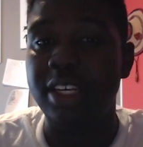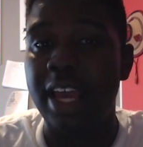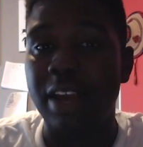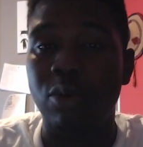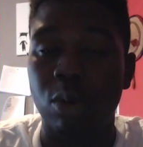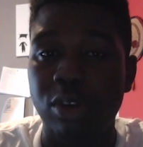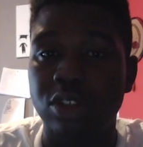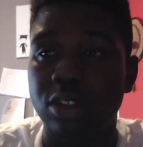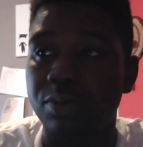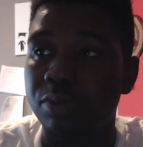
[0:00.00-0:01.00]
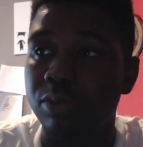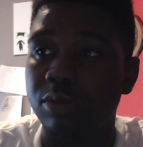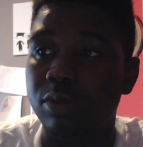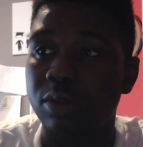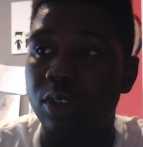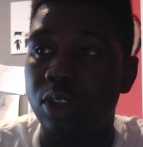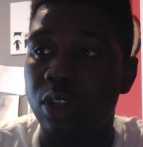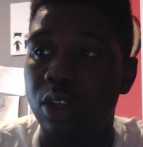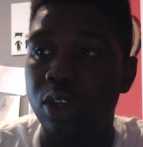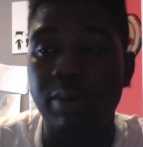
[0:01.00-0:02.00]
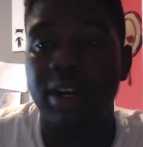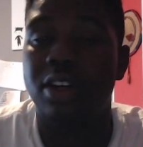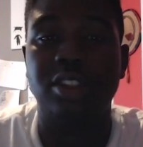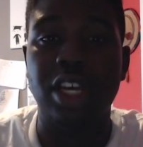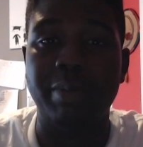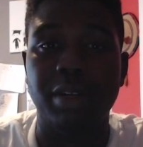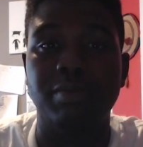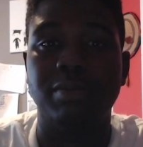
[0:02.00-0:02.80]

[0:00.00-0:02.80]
Gang for a reason. You want entertainment.